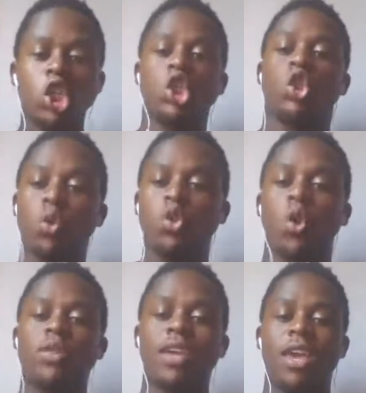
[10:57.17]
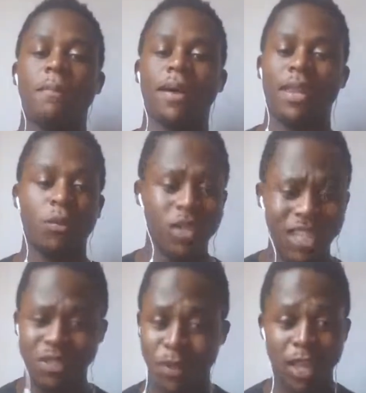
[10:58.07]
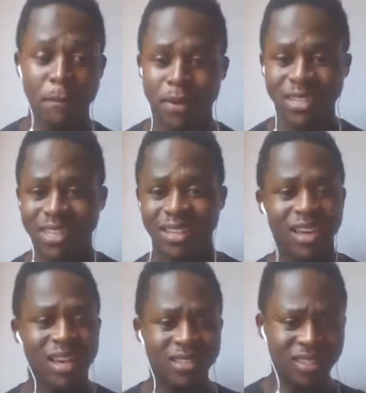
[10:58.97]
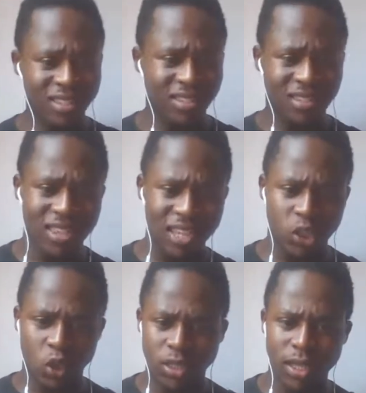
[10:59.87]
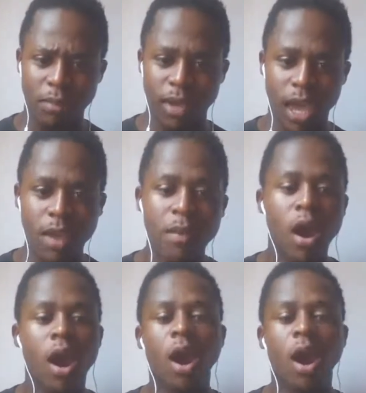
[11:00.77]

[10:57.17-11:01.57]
shoot on the keeper, which has been impressing since the Tottenham game.